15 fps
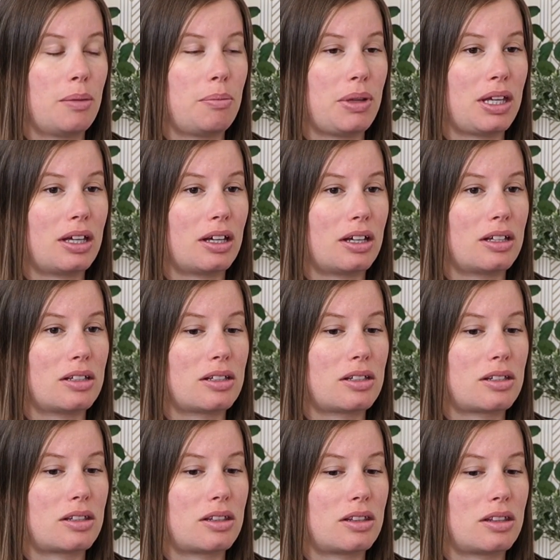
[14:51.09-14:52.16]

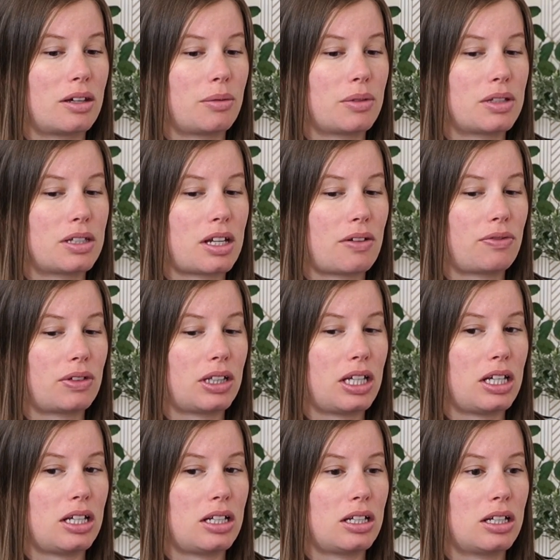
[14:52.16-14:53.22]
Because there was
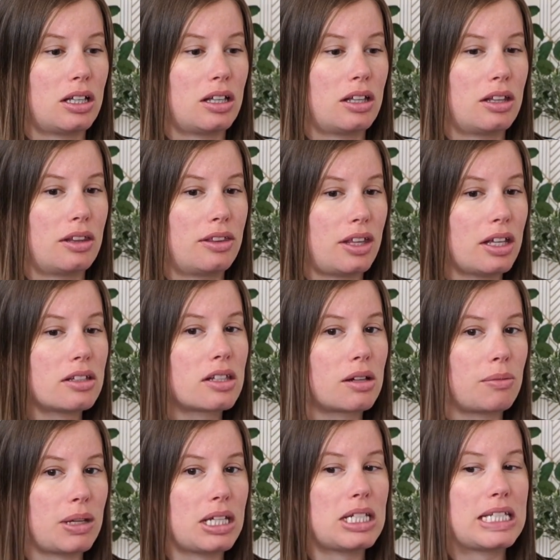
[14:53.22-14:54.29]
definitely things
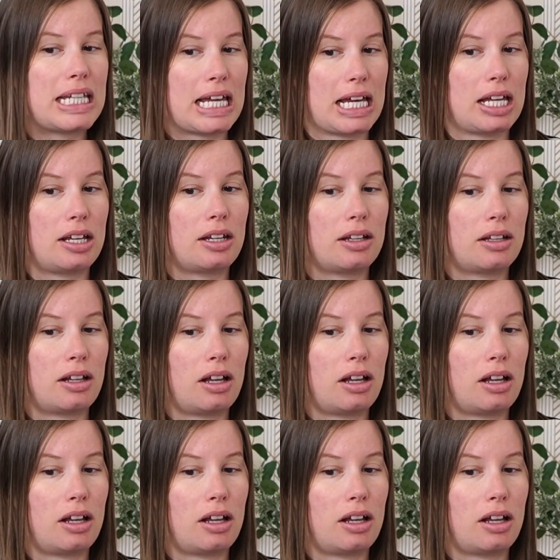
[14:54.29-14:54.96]
that we did